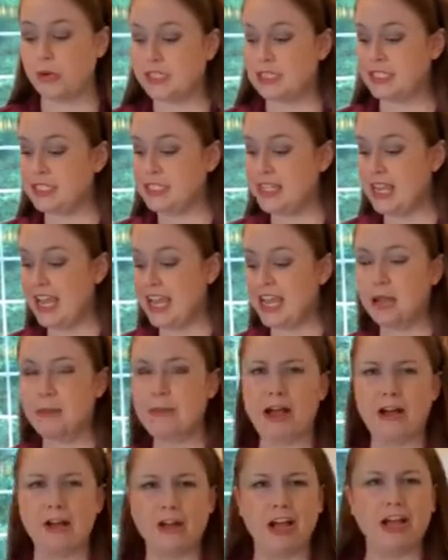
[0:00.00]
to take
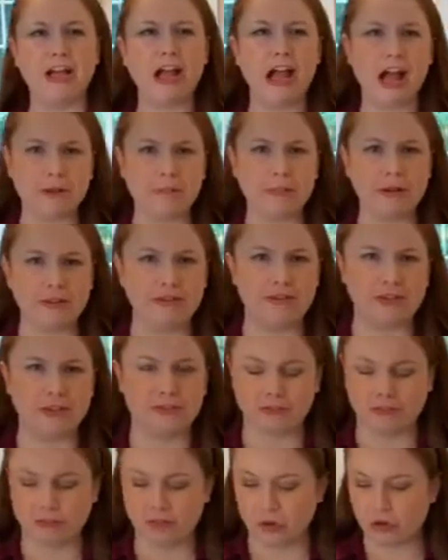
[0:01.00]
about a cup of the
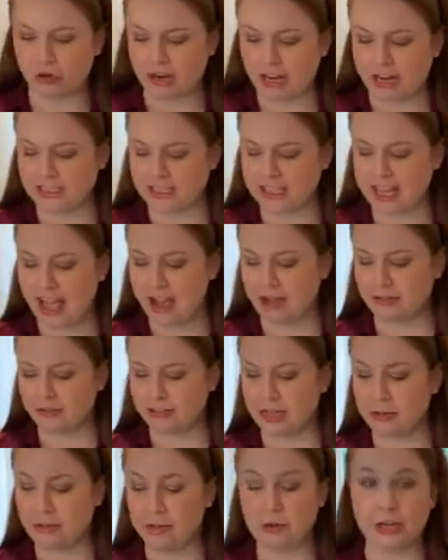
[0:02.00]
florets
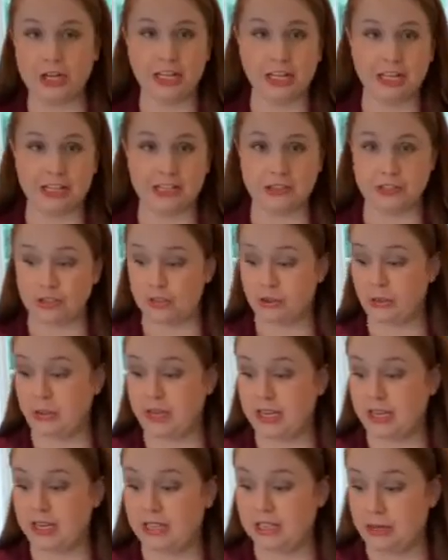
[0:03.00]
out and put it into
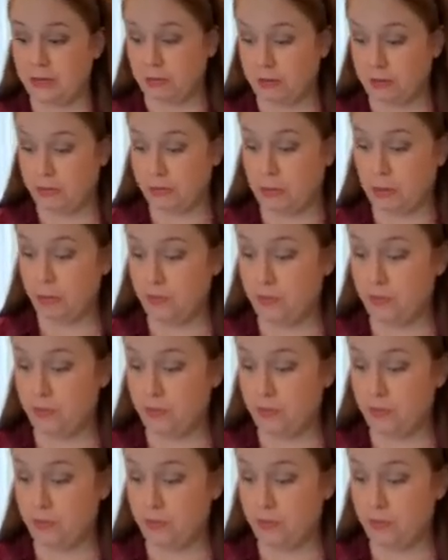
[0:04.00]
a separate bowl.